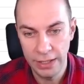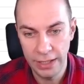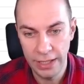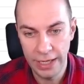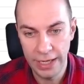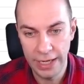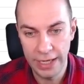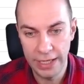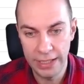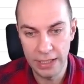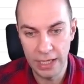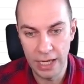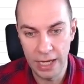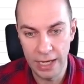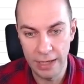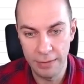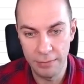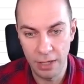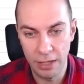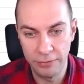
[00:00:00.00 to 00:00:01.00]
and I
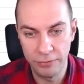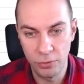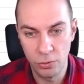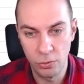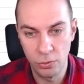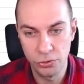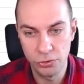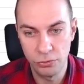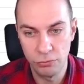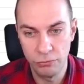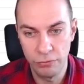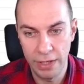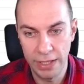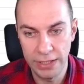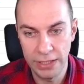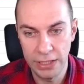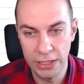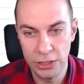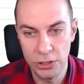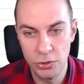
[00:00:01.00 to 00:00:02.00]
am, of course,
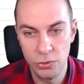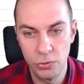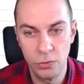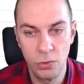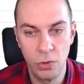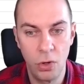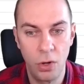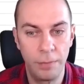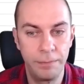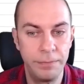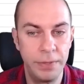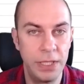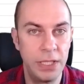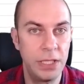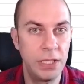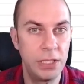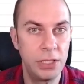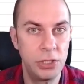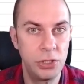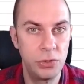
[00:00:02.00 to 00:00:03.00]
ready to
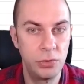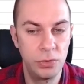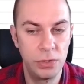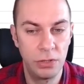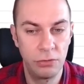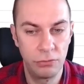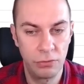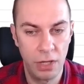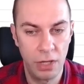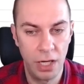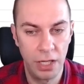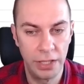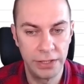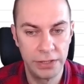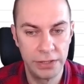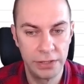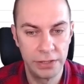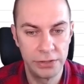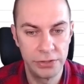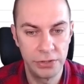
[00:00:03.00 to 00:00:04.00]
copy to the
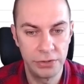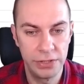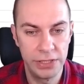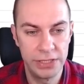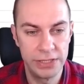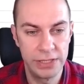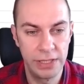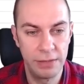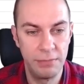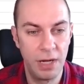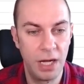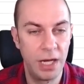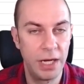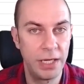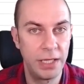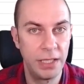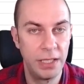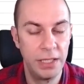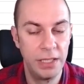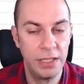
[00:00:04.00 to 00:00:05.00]
right. So these are
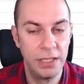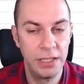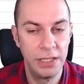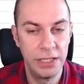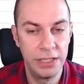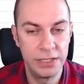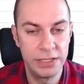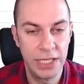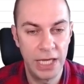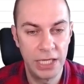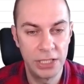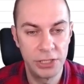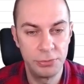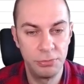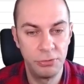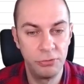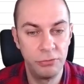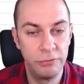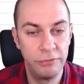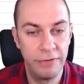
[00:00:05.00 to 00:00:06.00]
my
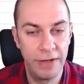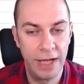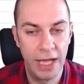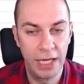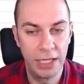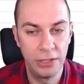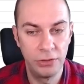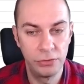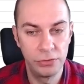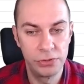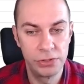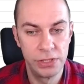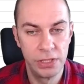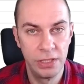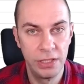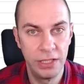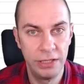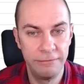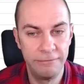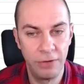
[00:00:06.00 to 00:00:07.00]
intangible values
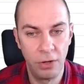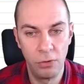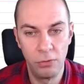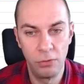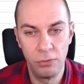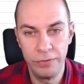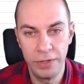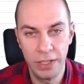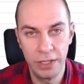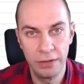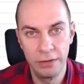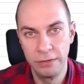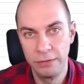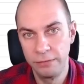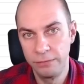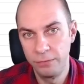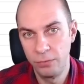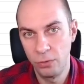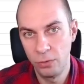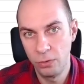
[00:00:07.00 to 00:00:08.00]
evolving
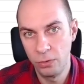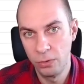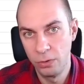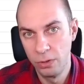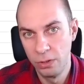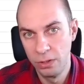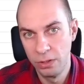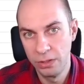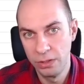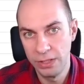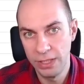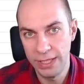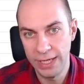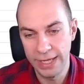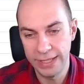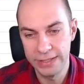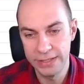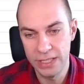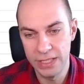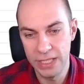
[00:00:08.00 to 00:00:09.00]
for the
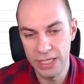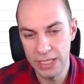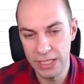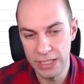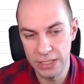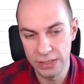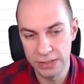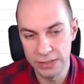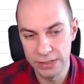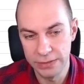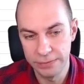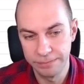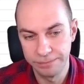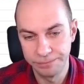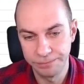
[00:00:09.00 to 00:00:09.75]
next 3 years.